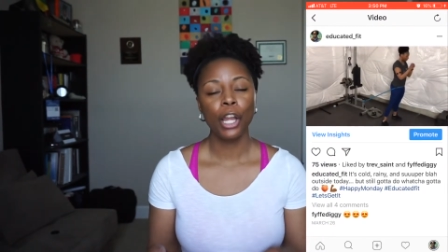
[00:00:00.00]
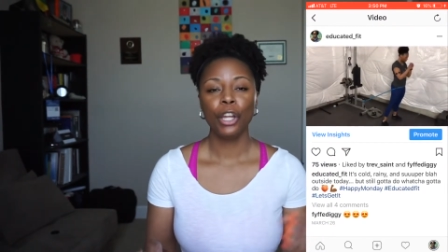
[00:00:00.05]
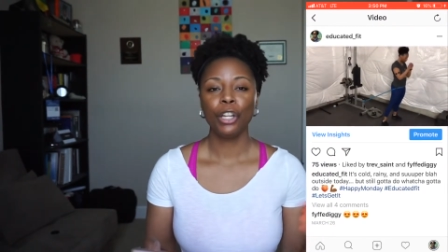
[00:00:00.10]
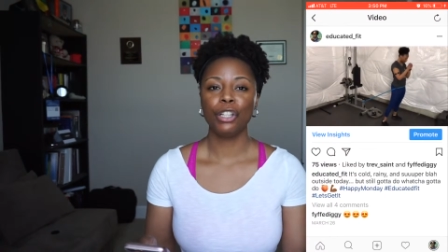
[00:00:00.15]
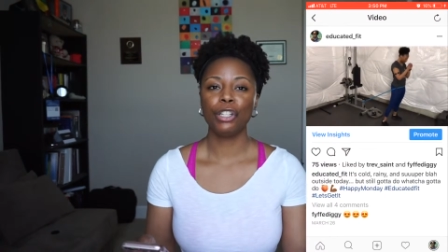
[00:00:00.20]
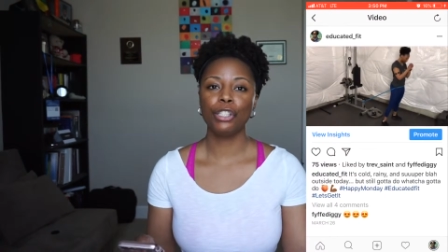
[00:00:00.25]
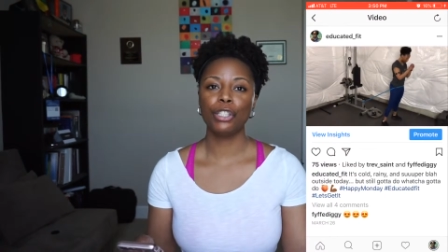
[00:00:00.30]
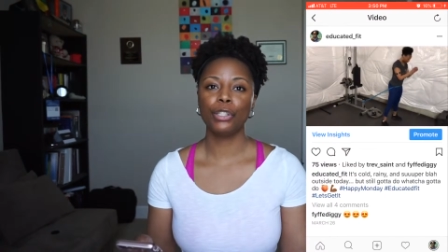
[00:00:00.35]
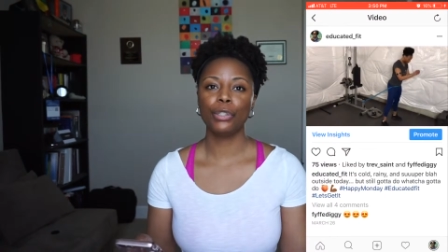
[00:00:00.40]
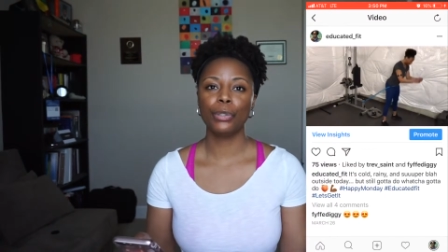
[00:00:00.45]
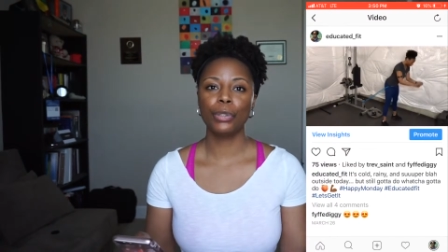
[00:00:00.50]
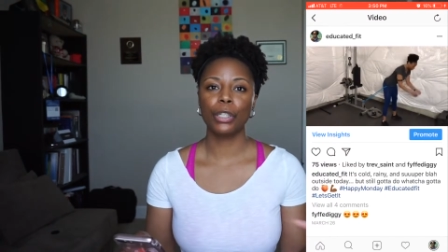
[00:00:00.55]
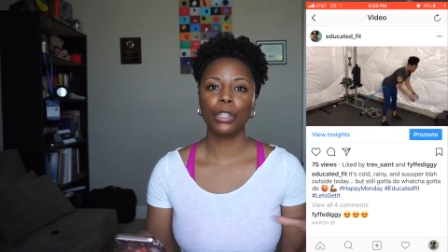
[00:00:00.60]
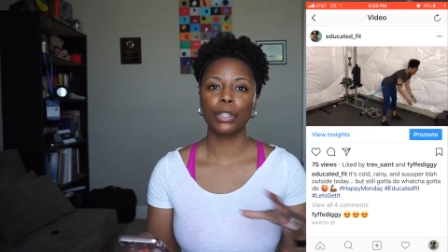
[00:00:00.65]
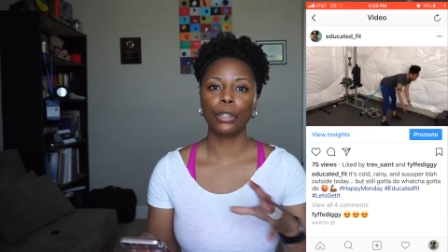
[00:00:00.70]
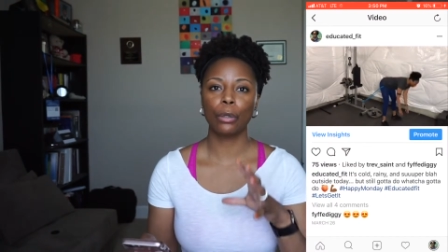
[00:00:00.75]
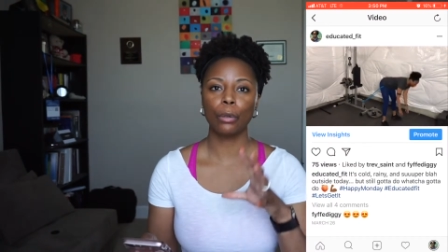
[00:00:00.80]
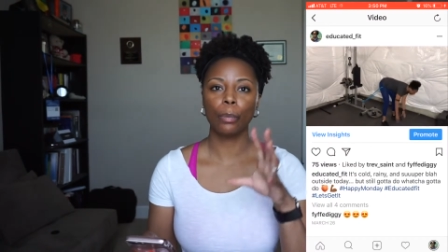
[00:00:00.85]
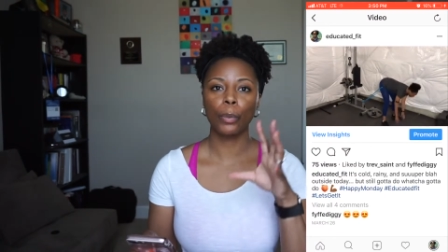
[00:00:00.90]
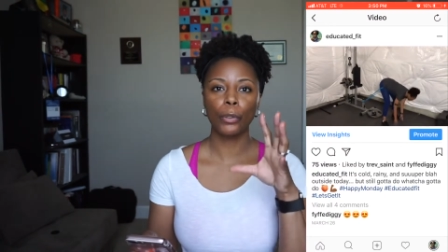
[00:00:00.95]
you do the
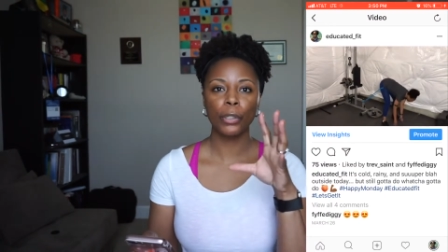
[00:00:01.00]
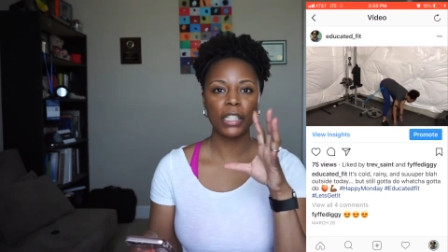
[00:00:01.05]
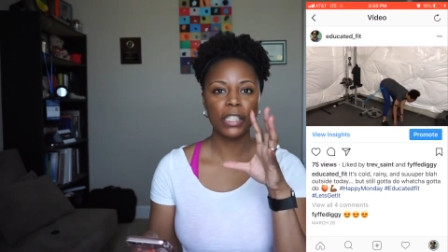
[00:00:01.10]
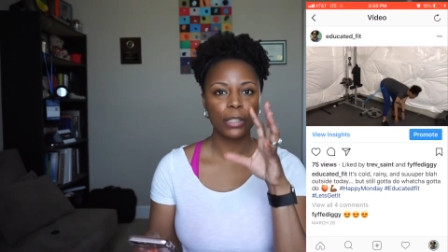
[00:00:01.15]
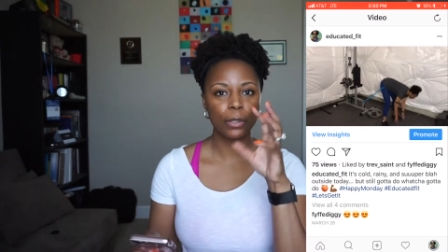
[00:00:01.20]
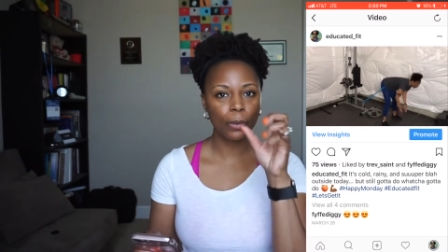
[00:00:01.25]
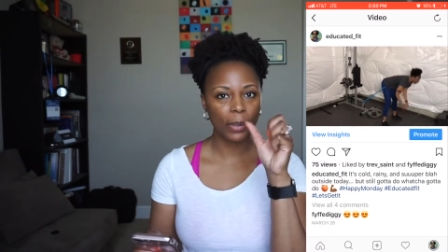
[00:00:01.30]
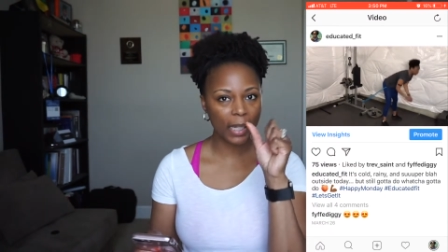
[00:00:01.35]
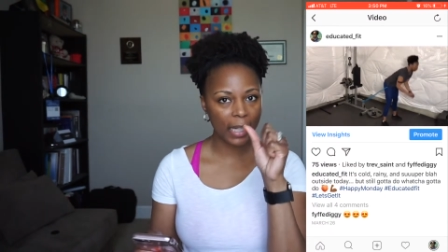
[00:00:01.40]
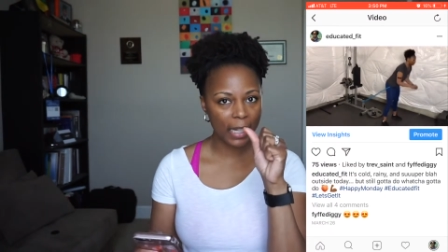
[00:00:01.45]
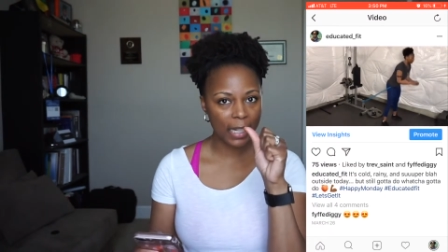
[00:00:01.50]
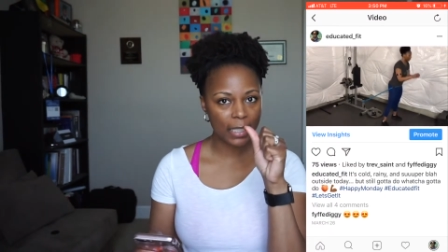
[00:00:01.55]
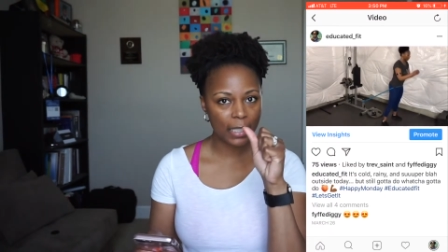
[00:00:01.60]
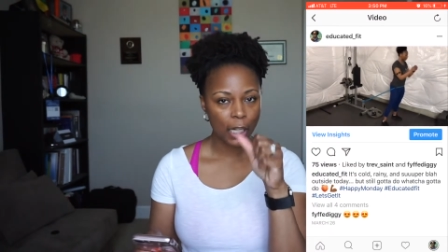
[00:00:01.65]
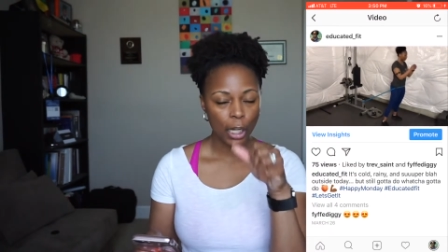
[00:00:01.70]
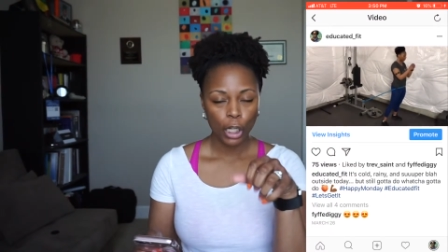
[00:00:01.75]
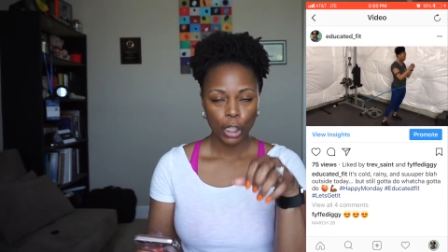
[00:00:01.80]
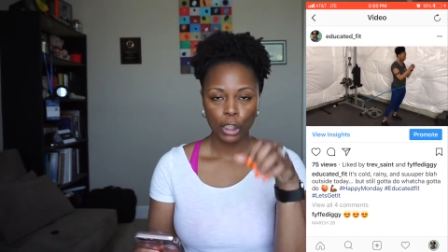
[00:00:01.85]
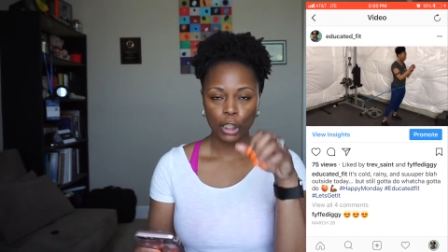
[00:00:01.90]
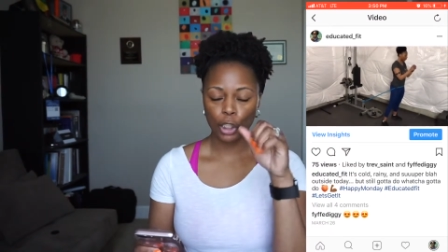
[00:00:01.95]
little booty squeeze
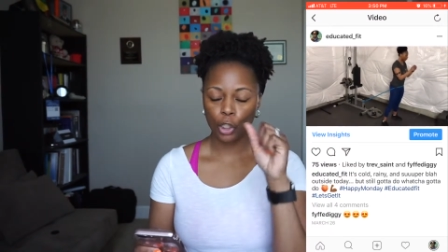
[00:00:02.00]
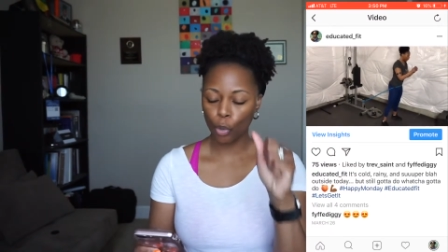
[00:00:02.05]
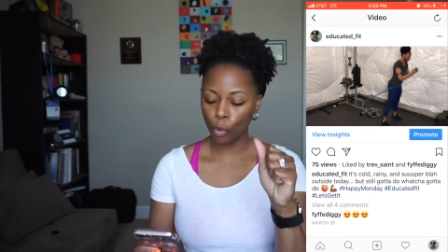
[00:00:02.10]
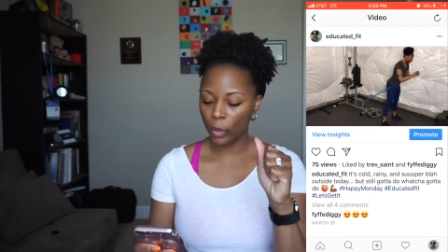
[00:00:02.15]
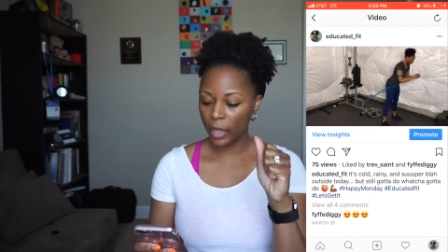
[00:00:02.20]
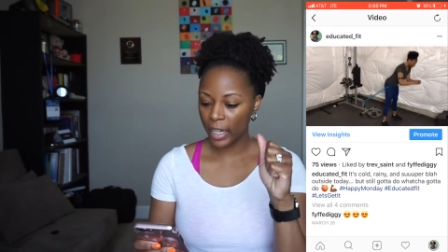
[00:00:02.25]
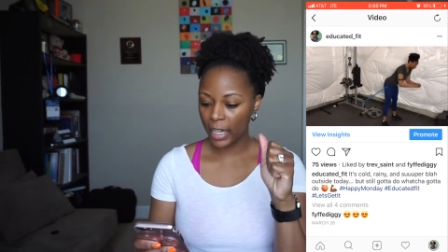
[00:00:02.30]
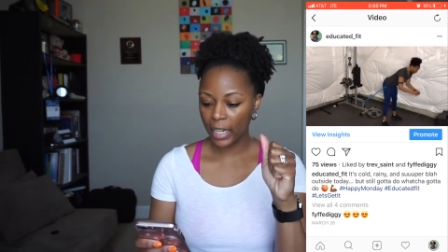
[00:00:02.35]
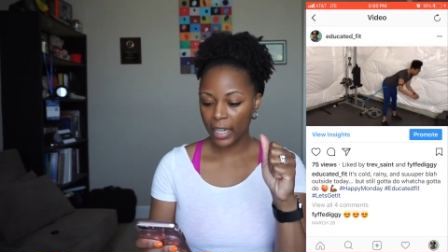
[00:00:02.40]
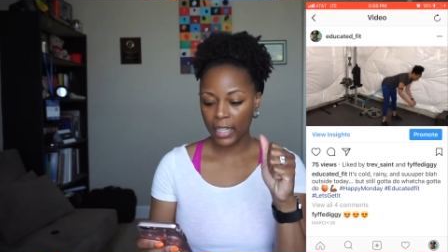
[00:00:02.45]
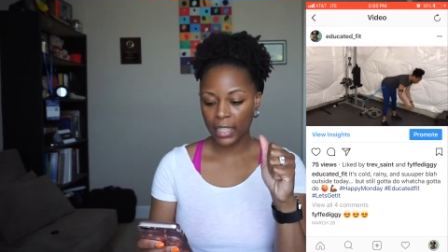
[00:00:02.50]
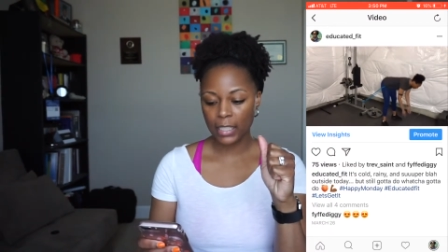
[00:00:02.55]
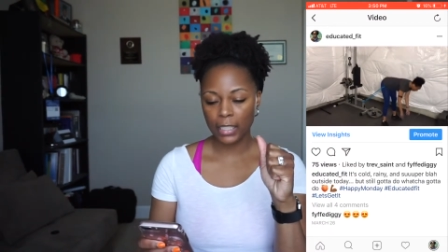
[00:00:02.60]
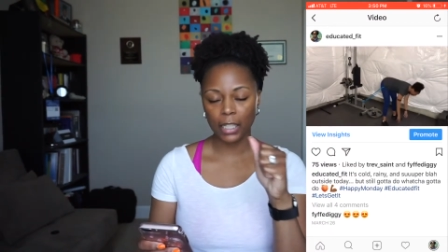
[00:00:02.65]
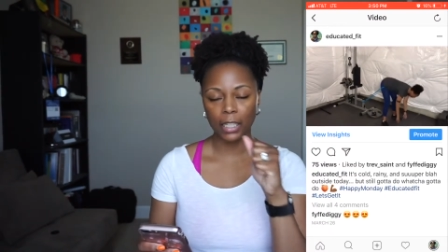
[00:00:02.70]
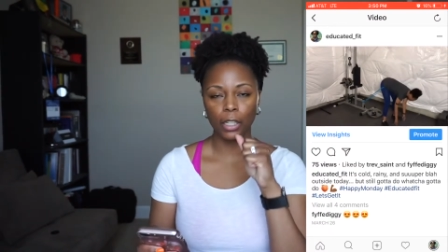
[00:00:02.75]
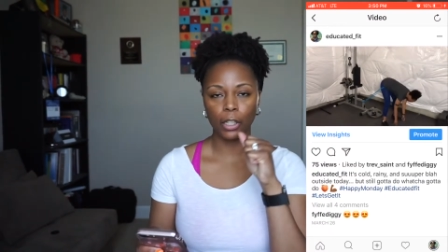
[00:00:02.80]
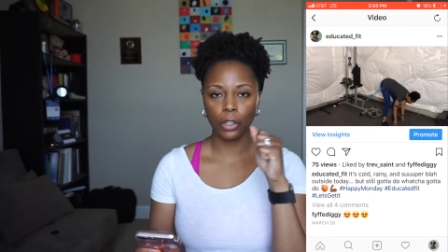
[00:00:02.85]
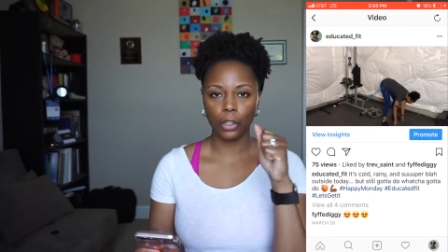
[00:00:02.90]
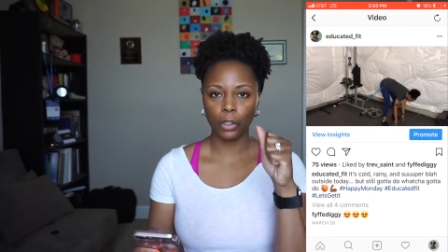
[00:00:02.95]

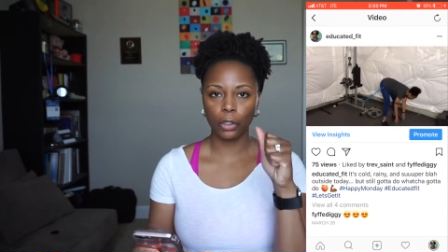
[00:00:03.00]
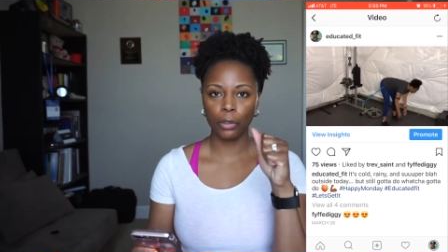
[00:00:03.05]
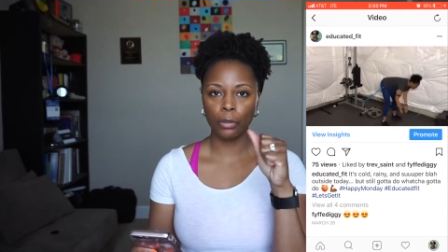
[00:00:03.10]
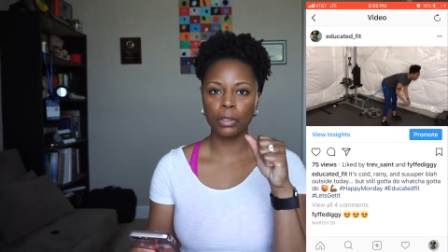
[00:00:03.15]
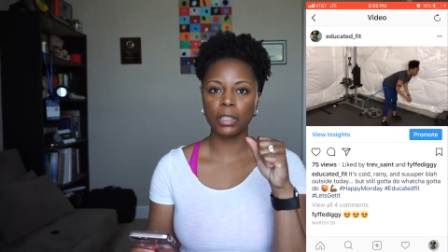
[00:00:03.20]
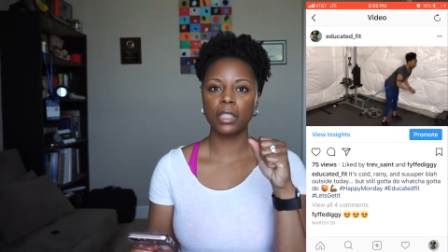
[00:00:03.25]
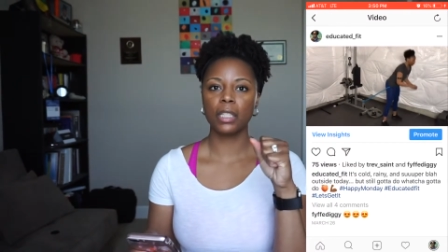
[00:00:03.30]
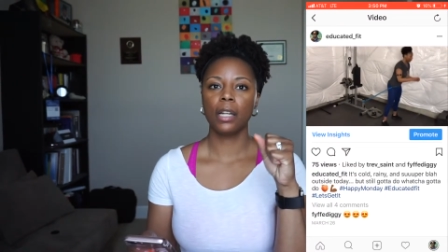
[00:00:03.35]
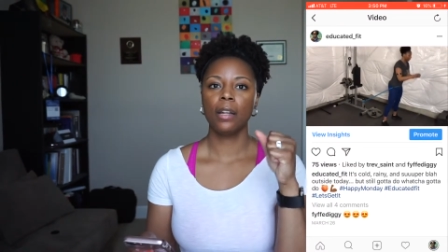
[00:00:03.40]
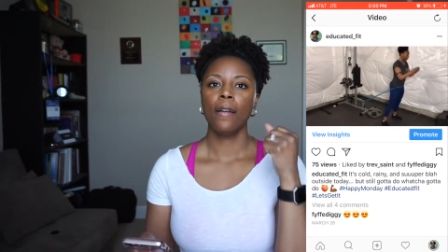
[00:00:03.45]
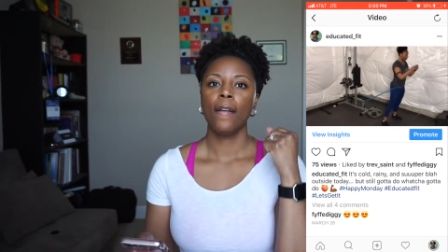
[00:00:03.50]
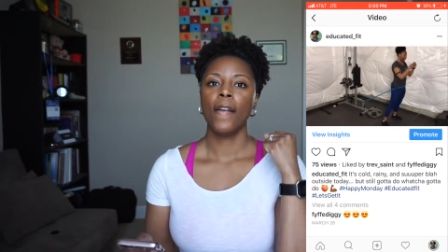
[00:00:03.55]
your glutes